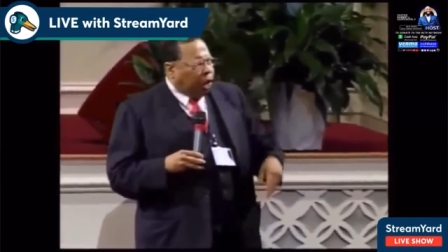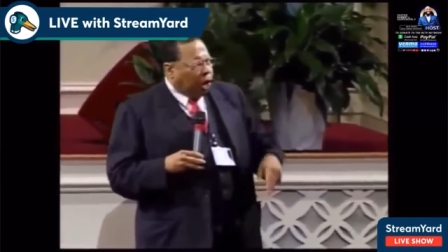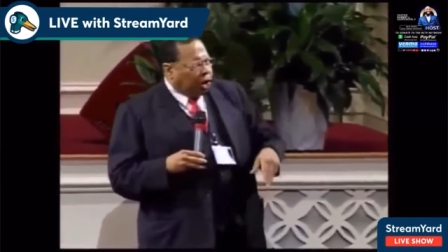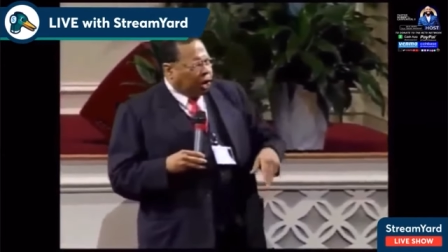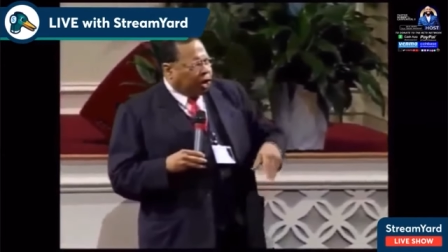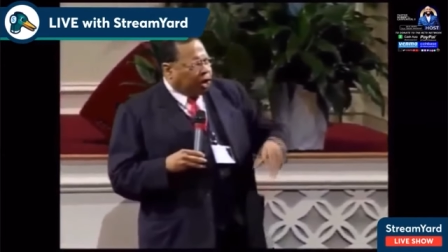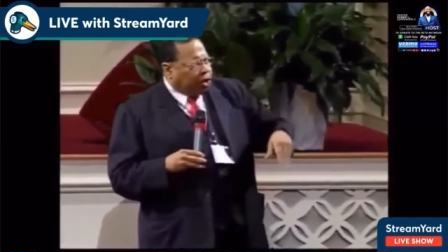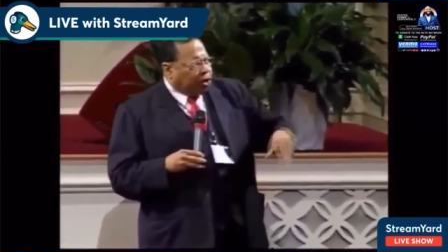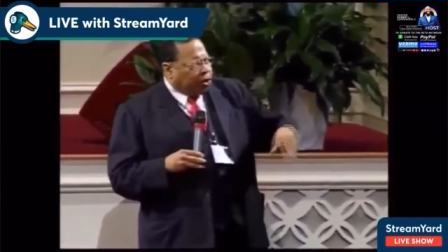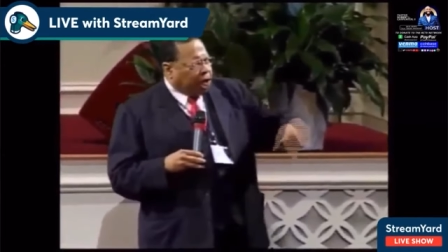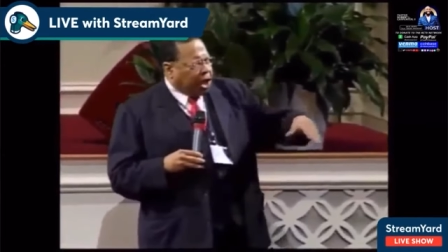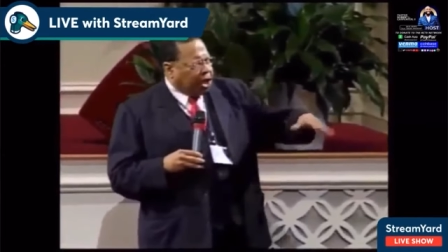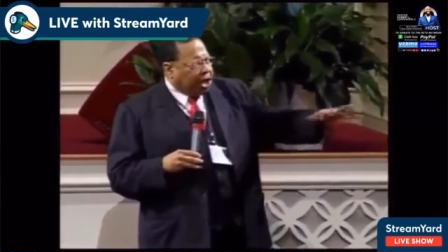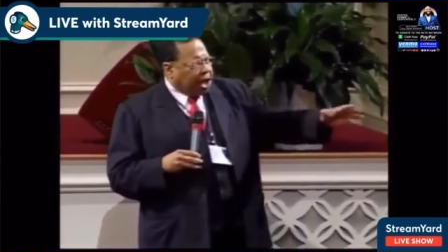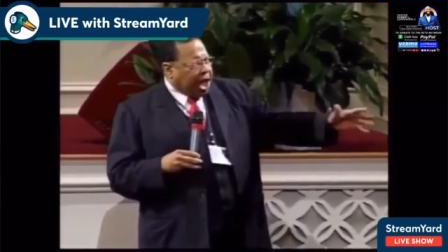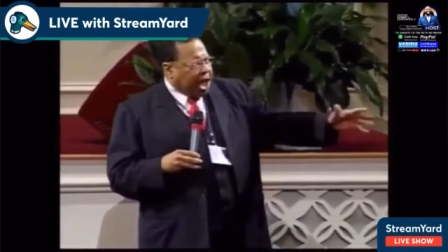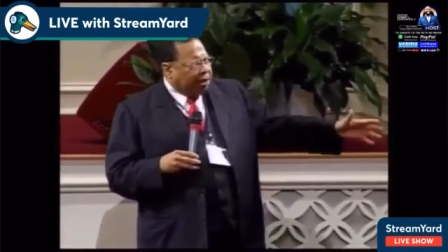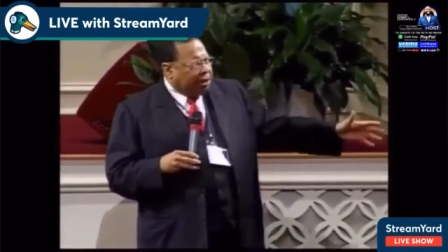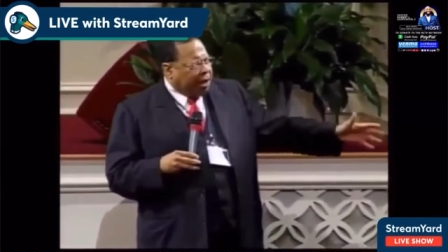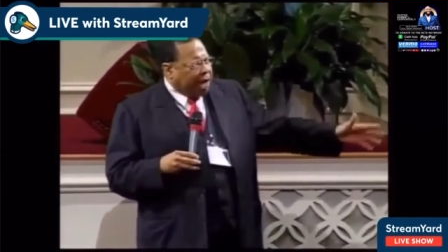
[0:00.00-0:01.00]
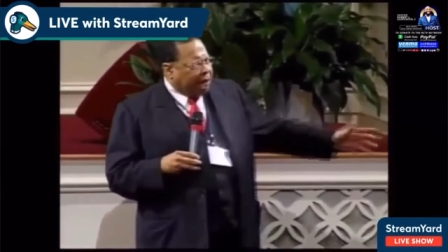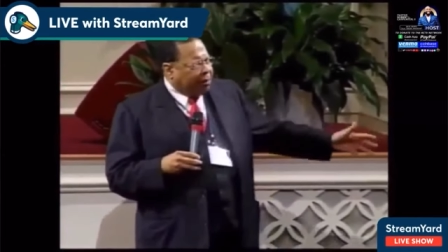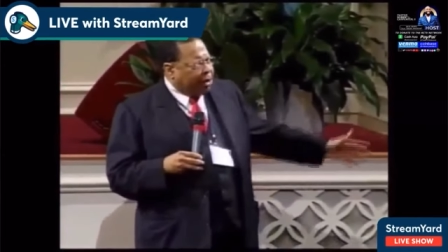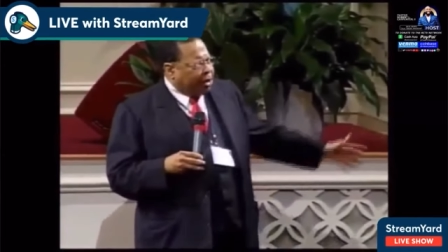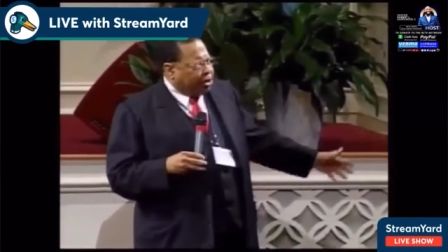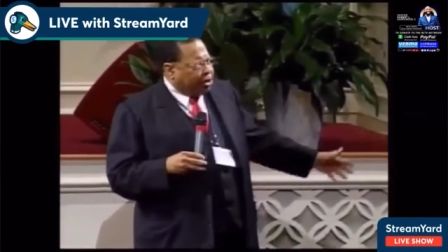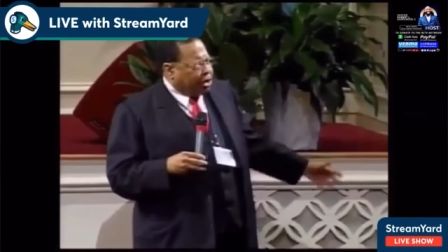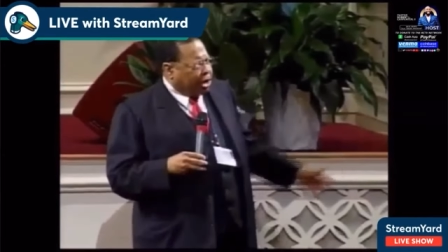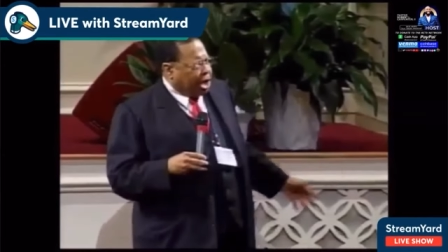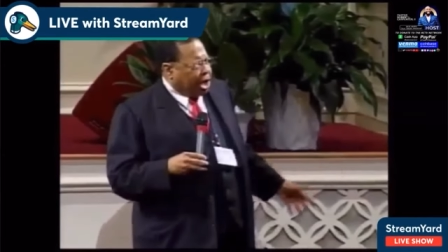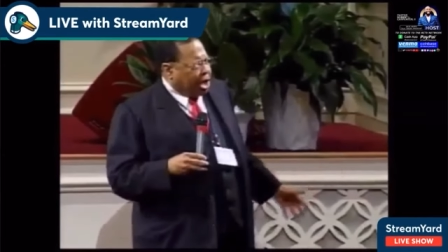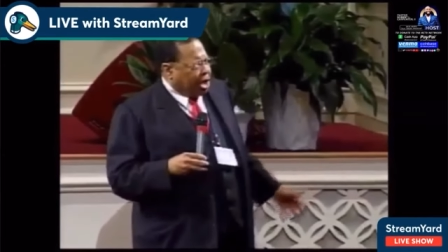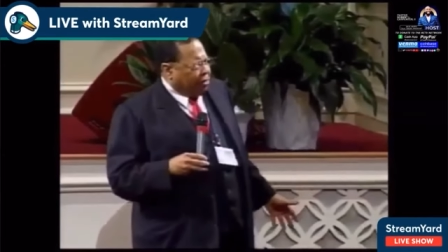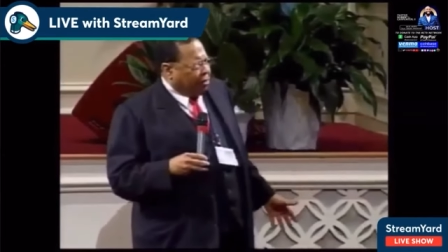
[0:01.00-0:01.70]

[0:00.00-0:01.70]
what a strict account I must